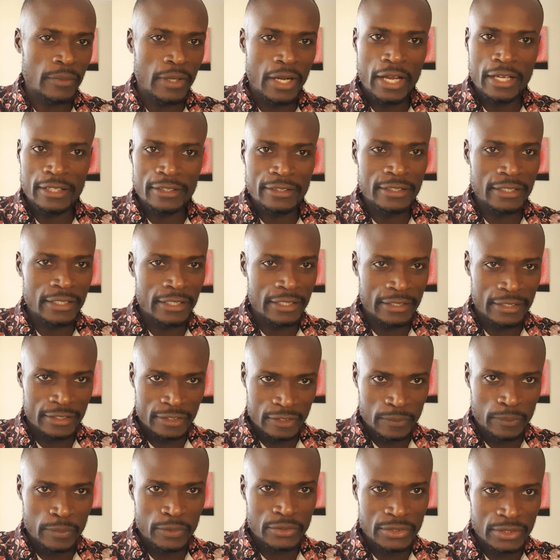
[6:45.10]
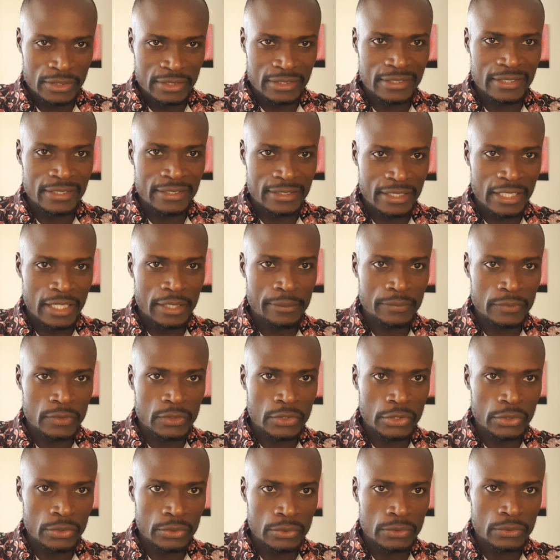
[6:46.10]
other responses that come
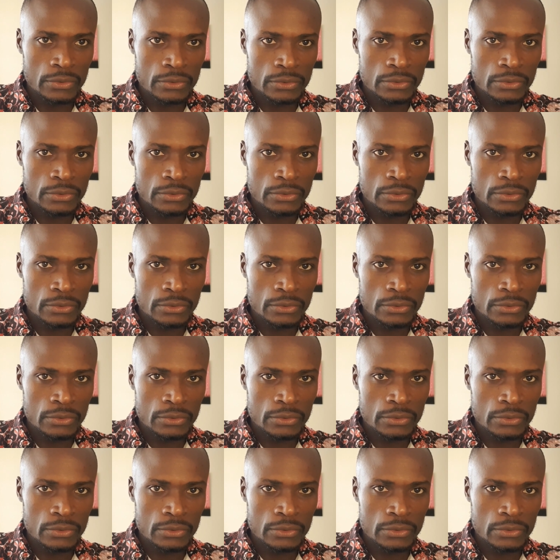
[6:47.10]
through.